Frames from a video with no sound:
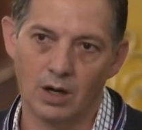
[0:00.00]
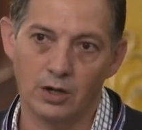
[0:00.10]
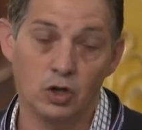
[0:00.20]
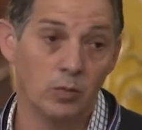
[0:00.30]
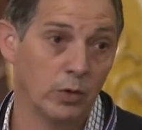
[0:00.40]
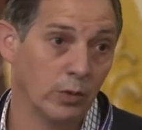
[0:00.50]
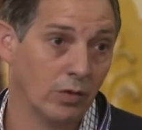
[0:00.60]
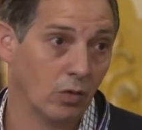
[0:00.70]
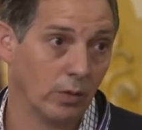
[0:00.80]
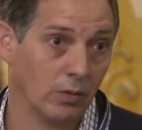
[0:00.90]
human
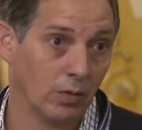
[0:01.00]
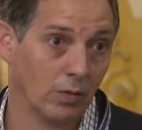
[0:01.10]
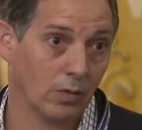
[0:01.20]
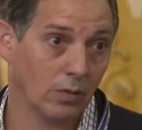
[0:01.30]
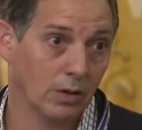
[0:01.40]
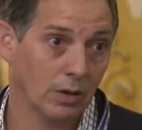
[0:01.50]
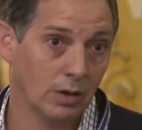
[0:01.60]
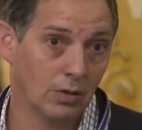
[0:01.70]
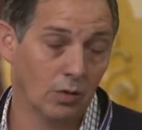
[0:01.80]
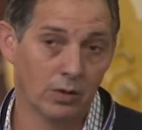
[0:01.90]
resources
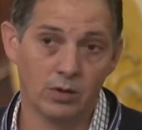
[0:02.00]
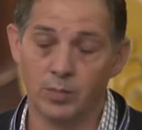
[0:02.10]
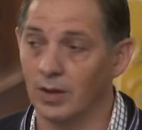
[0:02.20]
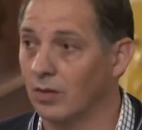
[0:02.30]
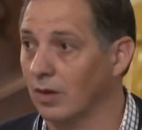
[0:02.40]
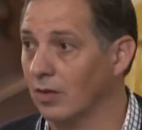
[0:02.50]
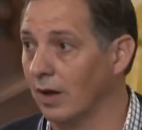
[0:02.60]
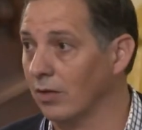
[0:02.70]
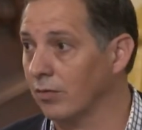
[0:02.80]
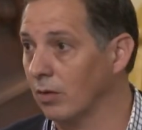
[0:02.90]
in order to be
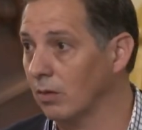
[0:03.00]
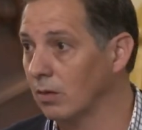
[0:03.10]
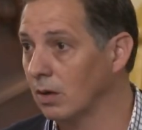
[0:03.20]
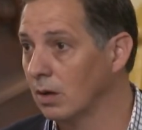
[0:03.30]
successful.